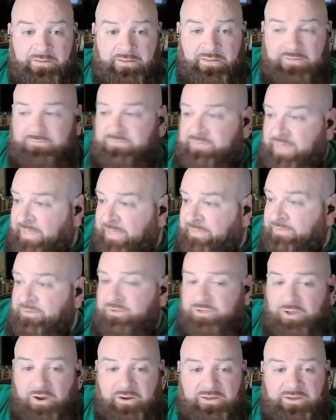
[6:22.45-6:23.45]
If Caitlin
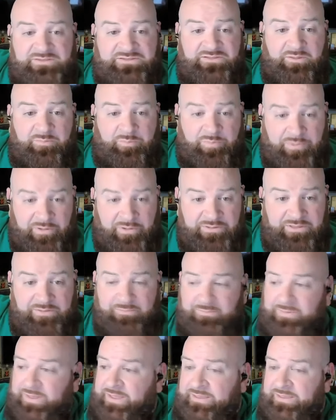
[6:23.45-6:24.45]
Clark is the bully,
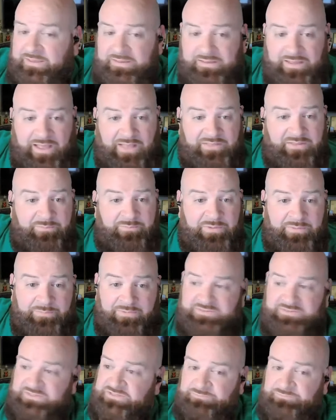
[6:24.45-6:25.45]
my God, the
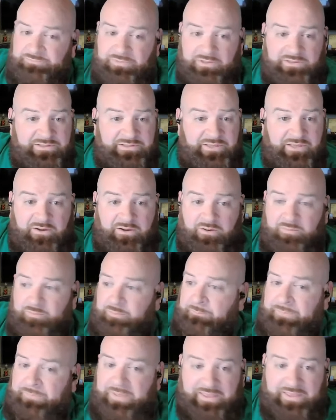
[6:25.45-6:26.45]
people she's bullying
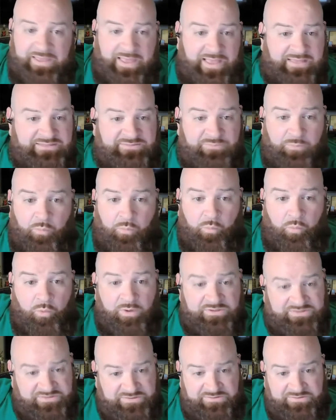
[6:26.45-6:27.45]
are big-ass
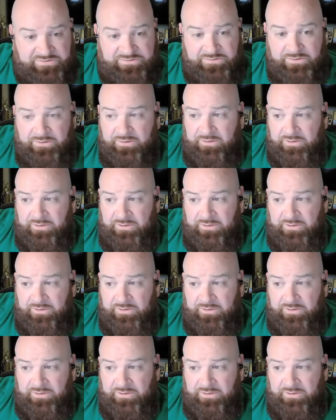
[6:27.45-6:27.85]
wusses.